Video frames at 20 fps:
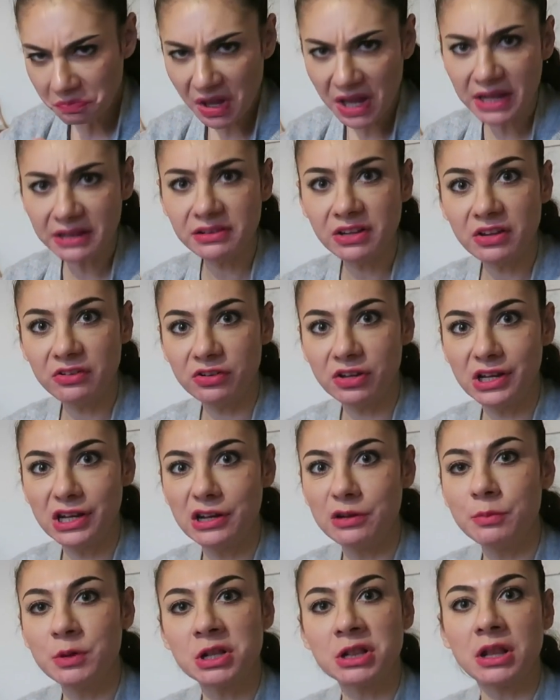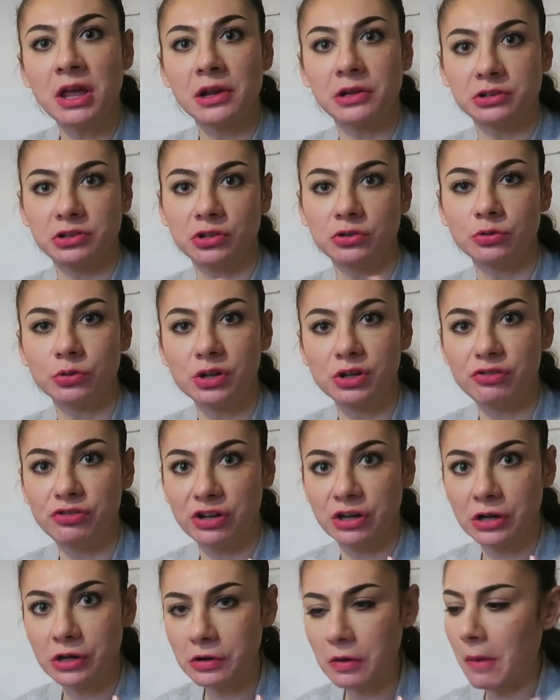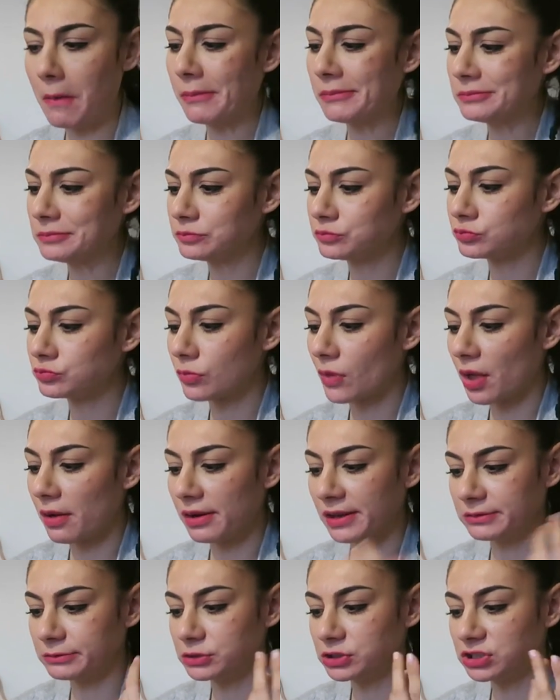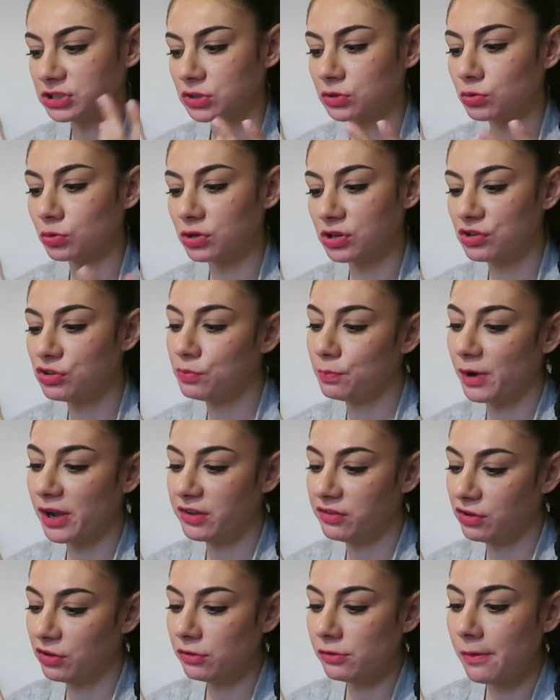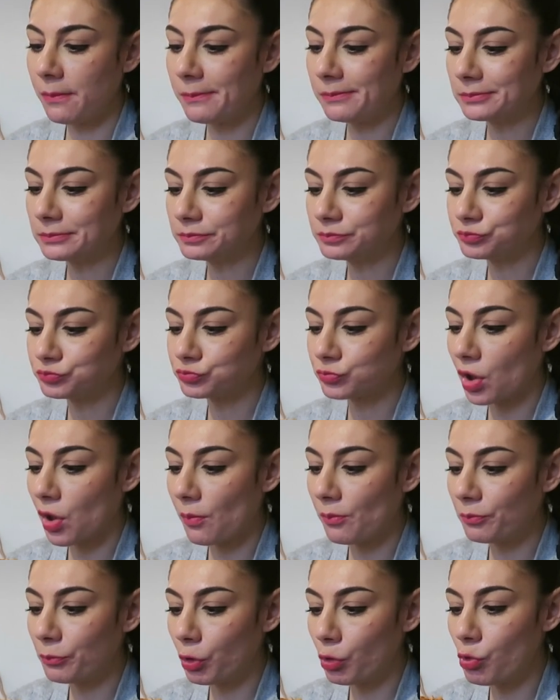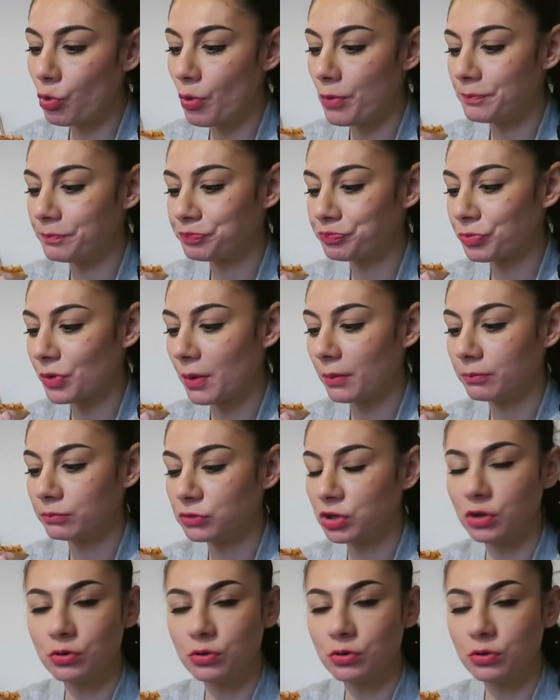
It tastes a little bit like tandoori chicken, like with tandoori spices. Ooh.